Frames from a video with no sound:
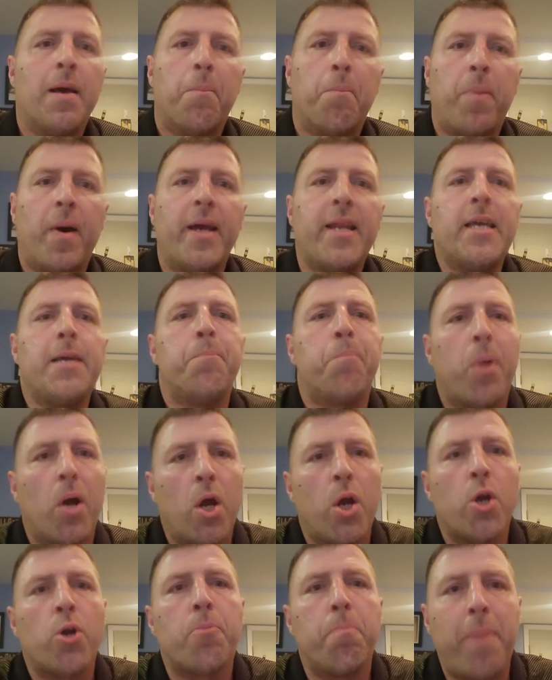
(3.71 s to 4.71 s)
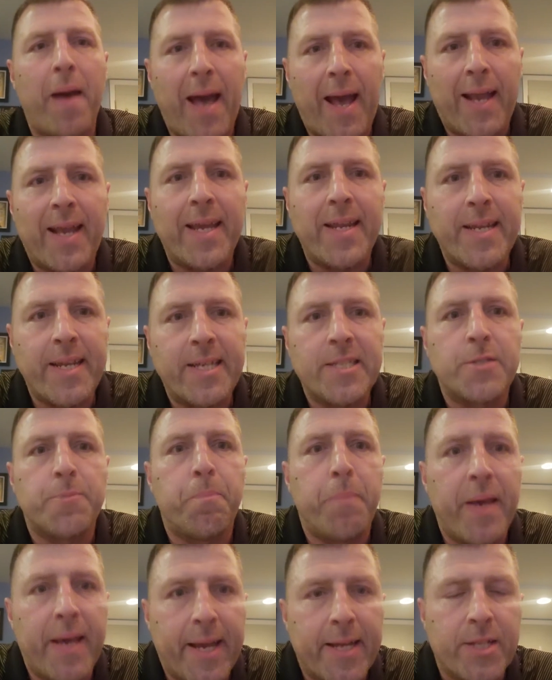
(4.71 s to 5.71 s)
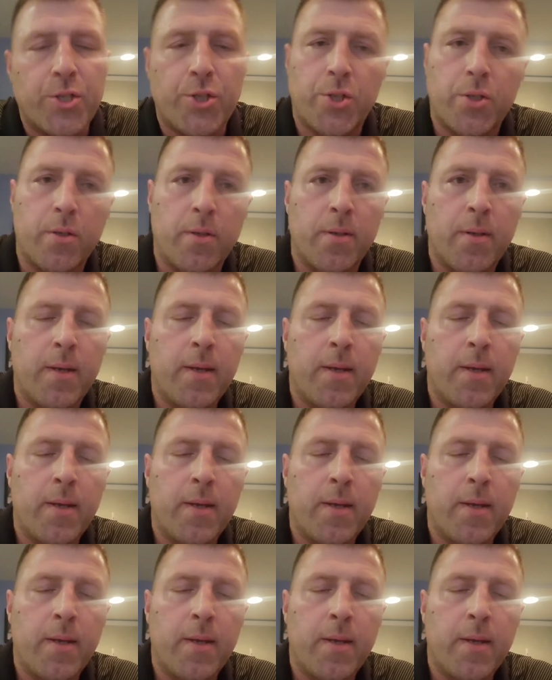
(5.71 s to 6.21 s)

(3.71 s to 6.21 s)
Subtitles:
Buddy Berg back in this bitch.